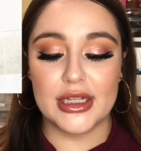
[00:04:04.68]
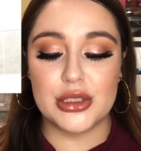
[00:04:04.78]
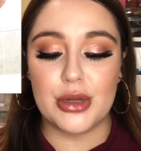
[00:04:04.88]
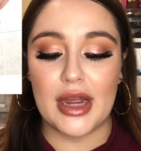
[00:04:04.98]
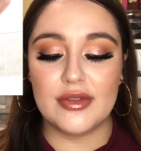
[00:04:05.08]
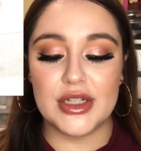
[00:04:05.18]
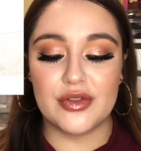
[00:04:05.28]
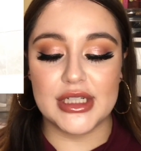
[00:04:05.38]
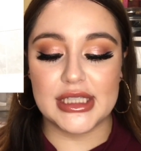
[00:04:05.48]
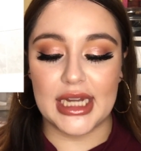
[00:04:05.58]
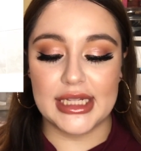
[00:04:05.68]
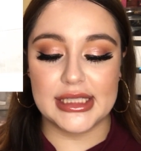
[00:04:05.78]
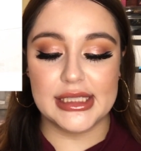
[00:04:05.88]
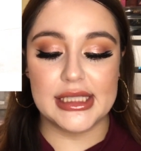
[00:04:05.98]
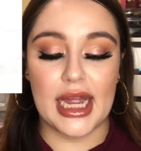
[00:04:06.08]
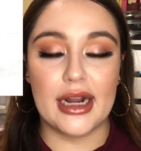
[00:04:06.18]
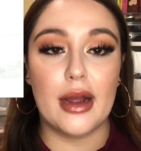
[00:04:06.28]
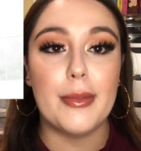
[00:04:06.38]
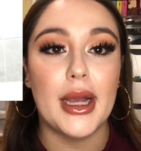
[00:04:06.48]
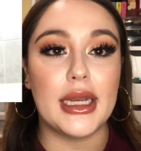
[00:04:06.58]
They do have different sizes. I
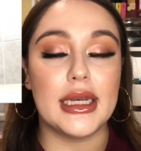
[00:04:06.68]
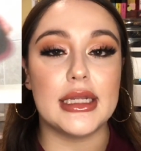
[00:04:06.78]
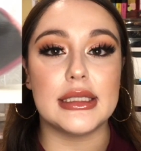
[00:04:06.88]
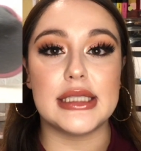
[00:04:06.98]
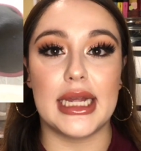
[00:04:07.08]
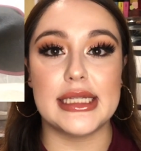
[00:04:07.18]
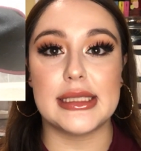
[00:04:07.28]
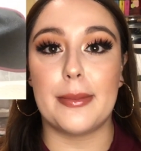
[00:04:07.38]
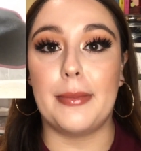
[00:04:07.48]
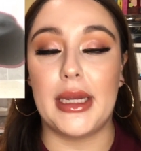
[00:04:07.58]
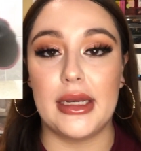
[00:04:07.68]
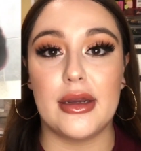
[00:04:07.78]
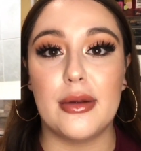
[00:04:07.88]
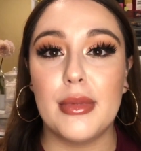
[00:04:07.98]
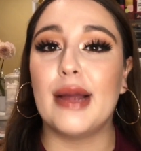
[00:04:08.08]
got mine in a size medium.